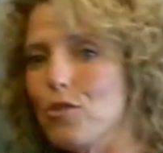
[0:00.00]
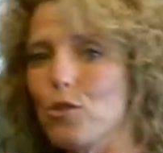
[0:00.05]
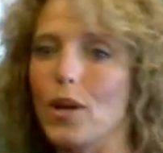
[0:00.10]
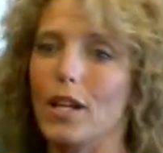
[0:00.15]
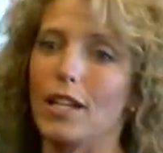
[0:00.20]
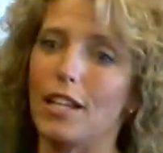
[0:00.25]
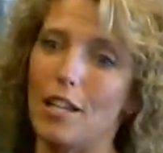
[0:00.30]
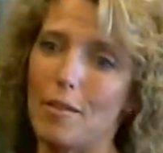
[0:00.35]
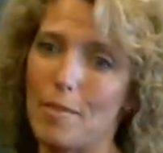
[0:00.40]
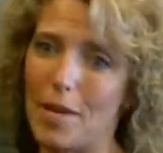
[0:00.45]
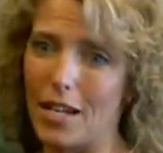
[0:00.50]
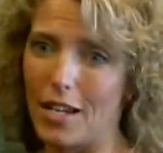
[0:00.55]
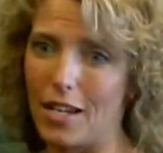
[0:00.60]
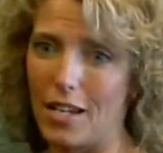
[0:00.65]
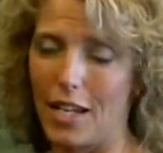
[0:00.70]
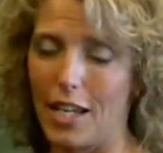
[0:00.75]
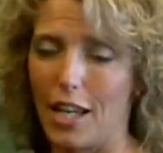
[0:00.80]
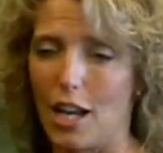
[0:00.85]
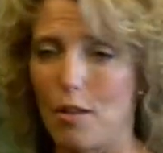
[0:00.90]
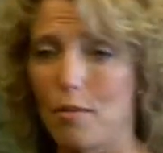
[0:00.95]
quickly am I
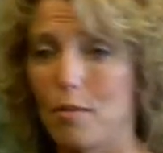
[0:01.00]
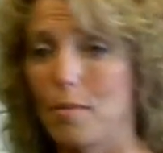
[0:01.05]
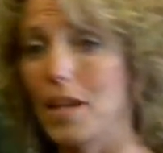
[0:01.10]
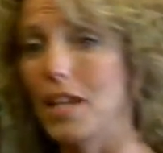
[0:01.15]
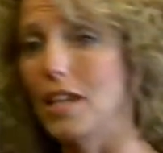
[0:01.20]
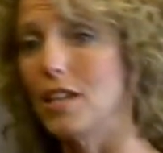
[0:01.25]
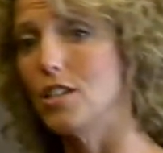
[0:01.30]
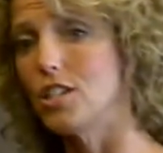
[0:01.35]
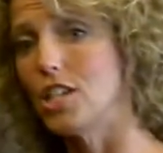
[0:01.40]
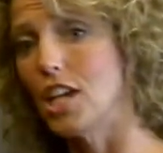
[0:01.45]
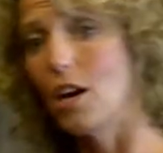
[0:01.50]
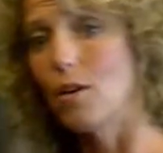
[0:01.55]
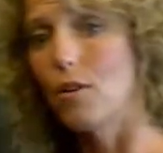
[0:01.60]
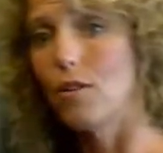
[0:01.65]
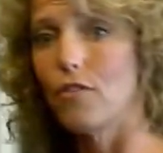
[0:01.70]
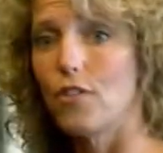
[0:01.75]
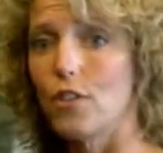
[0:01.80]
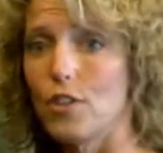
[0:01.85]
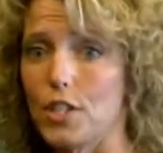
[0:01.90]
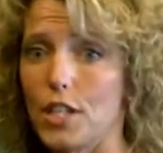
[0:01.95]
going to get up? Am I going to shower
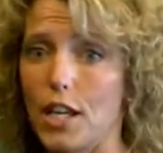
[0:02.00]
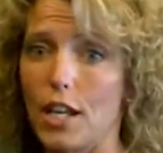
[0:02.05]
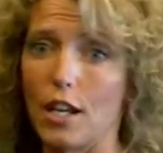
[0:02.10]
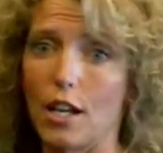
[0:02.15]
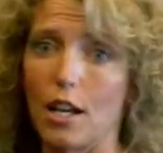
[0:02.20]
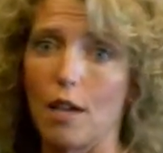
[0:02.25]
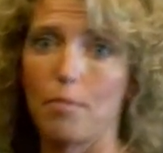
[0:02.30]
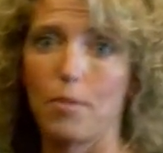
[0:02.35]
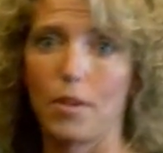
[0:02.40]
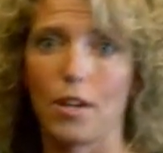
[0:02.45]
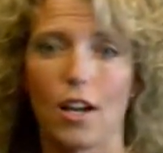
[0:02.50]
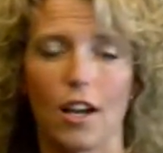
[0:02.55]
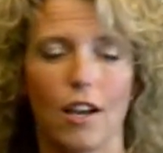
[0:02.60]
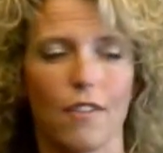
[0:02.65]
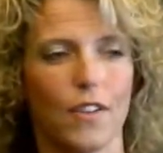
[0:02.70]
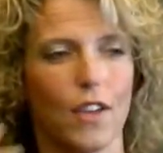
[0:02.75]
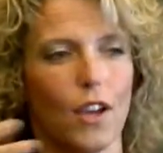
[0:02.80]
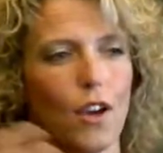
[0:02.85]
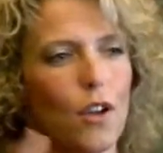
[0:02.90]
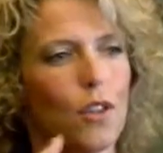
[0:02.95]
first, get a cup of
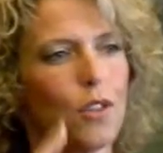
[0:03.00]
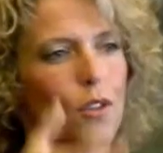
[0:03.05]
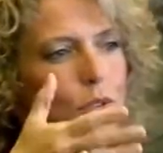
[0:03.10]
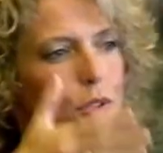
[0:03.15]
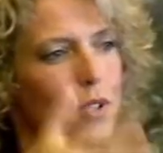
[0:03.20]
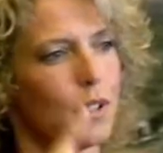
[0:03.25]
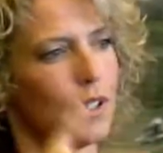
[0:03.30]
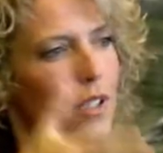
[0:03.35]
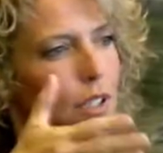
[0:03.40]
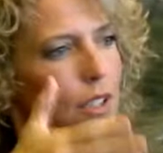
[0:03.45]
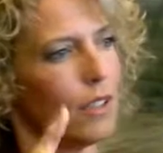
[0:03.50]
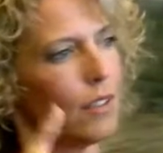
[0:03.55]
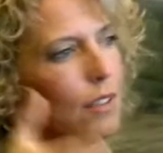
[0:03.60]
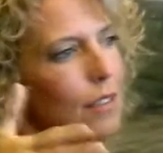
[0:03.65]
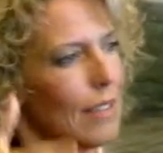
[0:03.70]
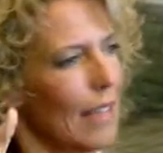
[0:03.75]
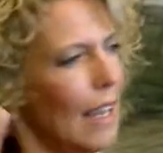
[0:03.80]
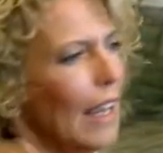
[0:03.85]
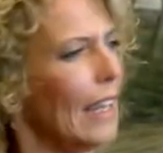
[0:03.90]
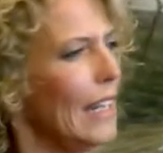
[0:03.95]
coffee? All those little
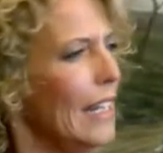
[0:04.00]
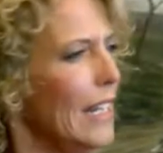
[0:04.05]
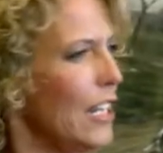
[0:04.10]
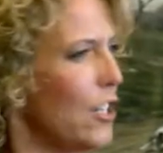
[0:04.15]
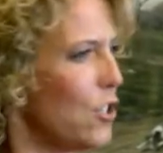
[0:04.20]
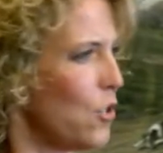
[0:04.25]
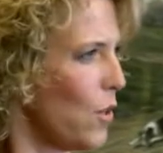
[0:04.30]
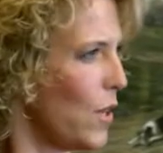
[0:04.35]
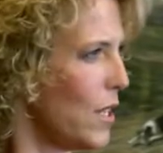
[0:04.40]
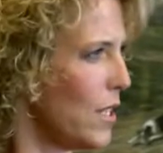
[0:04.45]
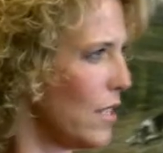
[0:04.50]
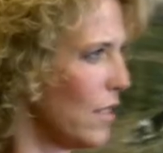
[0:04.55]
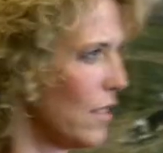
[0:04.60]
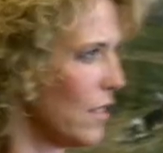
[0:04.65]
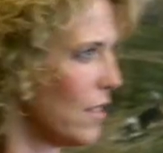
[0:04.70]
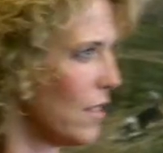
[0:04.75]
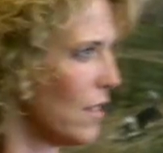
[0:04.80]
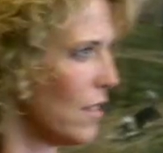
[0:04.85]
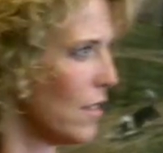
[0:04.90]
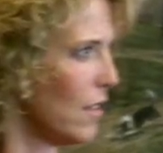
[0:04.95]
tiny
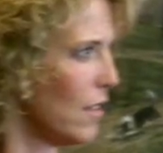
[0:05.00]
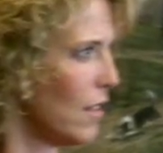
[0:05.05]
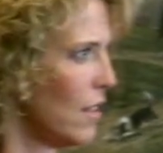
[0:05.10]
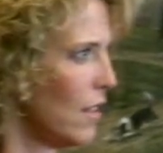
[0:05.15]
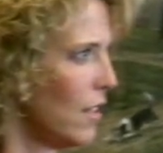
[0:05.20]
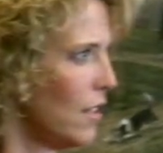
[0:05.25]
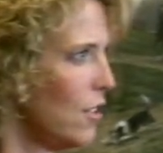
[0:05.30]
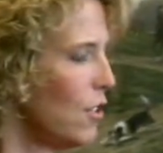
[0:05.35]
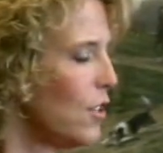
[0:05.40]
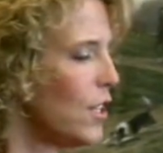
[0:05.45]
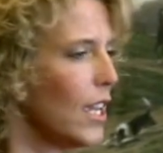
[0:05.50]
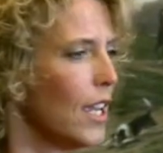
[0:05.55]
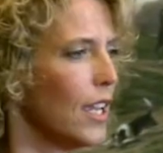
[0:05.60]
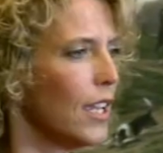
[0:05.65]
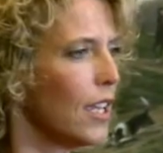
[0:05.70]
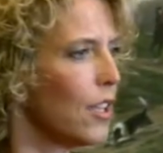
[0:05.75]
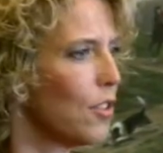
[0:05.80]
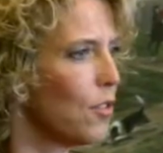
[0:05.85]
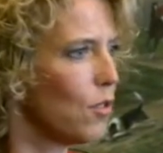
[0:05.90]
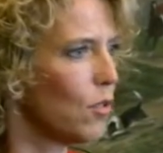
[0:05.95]
choices. You can't
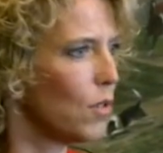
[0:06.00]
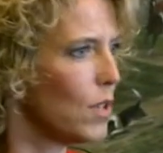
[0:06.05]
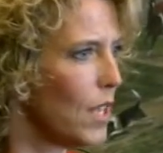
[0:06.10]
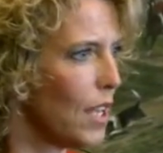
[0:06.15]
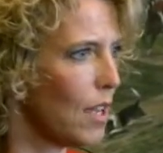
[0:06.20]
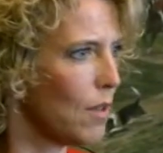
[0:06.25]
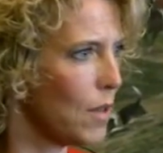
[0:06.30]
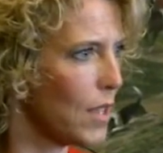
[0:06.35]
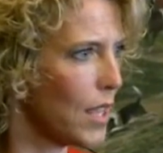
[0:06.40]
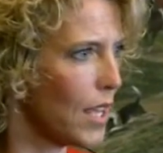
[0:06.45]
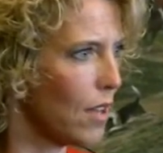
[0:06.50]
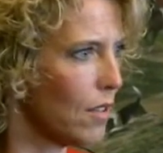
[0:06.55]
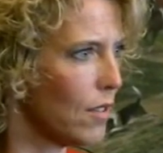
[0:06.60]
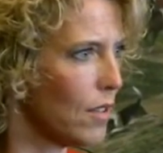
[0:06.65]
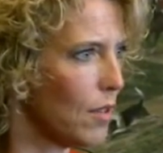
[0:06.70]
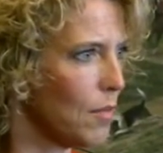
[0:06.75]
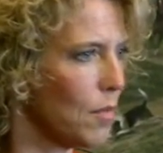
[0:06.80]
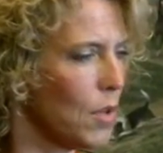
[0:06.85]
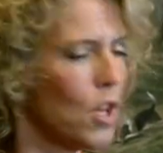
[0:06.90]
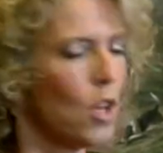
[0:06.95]
get through a day without
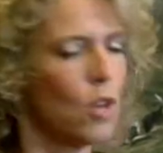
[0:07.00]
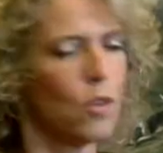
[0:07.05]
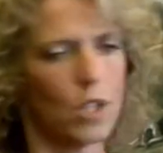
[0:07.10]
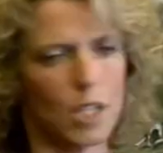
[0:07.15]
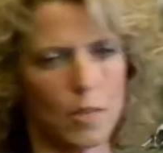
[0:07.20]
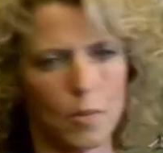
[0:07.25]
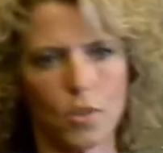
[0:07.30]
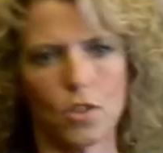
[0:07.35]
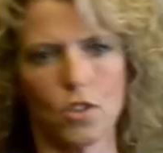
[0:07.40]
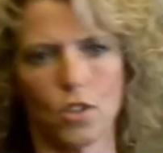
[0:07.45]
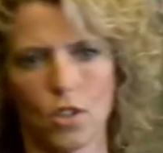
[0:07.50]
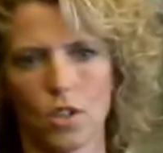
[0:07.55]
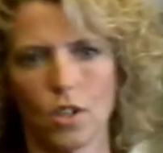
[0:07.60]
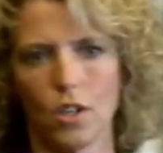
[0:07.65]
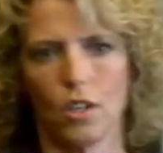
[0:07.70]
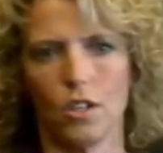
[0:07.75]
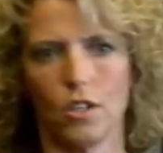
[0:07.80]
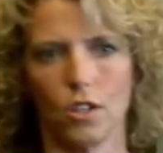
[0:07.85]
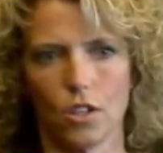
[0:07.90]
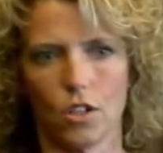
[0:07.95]
them. Well, I suppose you
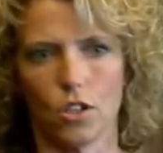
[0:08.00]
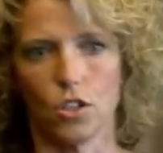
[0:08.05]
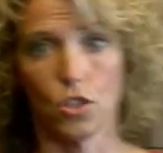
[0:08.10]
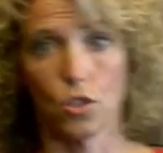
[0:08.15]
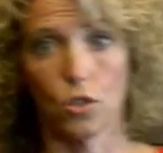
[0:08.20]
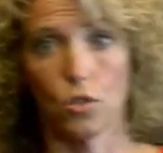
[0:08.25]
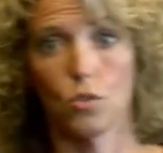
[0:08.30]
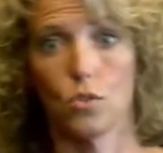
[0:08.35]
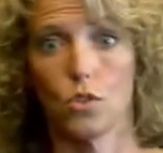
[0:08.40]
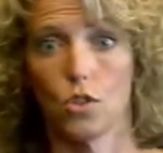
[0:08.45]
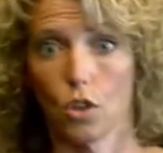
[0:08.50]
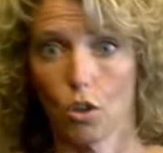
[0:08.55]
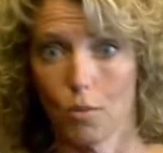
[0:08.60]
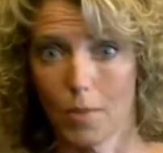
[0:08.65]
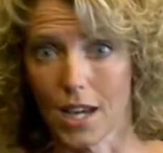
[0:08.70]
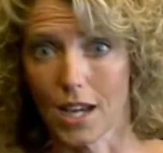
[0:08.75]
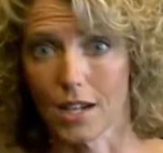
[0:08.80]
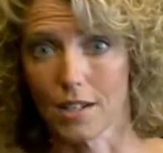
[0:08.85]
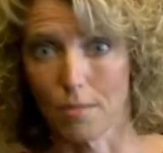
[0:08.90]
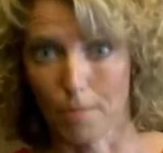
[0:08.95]
could. You could choose to go
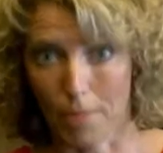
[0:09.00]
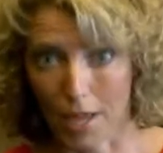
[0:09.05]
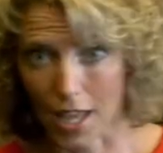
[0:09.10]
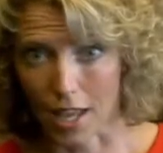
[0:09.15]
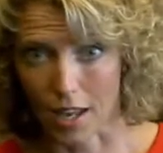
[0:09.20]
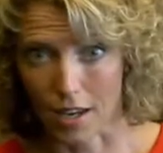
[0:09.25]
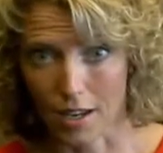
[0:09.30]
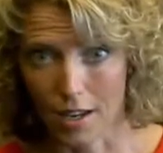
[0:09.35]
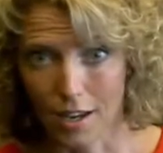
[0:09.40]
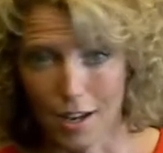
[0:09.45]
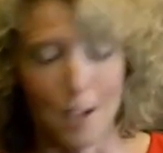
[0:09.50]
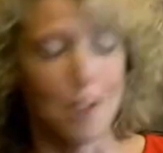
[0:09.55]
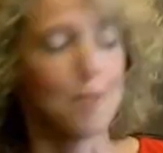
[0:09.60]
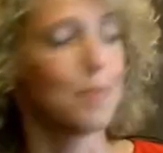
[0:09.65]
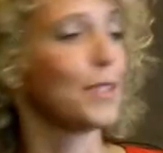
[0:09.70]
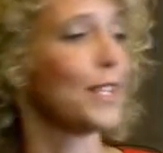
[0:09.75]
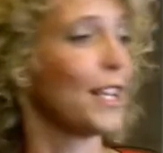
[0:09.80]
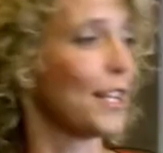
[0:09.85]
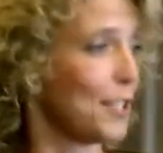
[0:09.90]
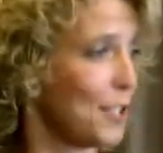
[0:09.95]
back to bed,
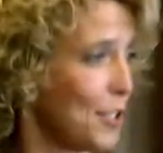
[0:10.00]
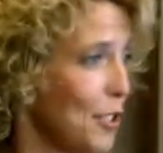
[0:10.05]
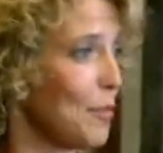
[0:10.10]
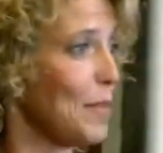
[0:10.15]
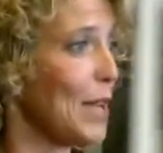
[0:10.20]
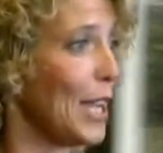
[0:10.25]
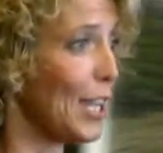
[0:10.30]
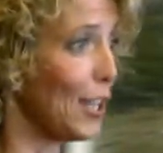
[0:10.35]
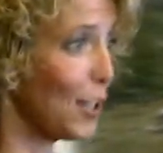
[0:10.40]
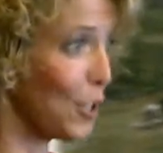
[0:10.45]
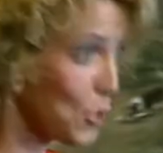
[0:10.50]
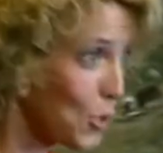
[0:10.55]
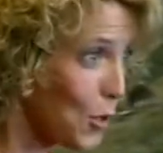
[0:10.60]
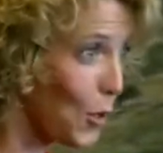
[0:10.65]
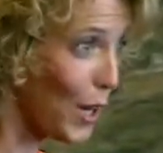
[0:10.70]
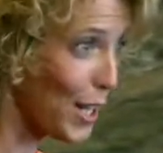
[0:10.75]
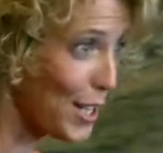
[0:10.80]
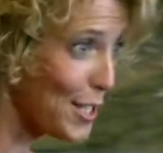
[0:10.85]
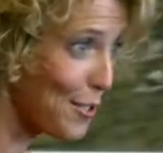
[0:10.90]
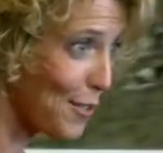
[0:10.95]
but that's still making a
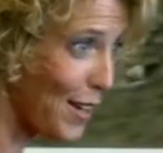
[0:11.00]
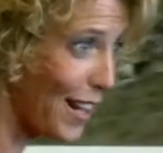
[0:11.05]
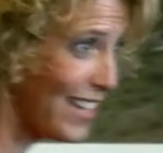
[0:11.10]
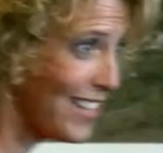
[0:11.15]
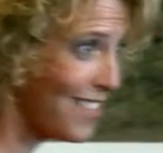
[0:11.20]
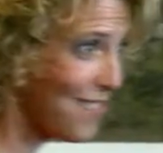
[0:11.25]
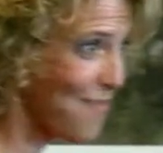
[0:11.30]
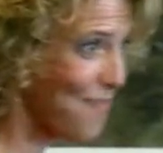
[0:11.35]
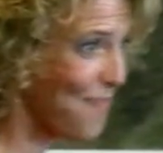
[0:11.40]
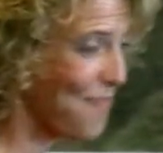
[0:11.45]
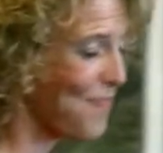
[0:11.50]
choice, right?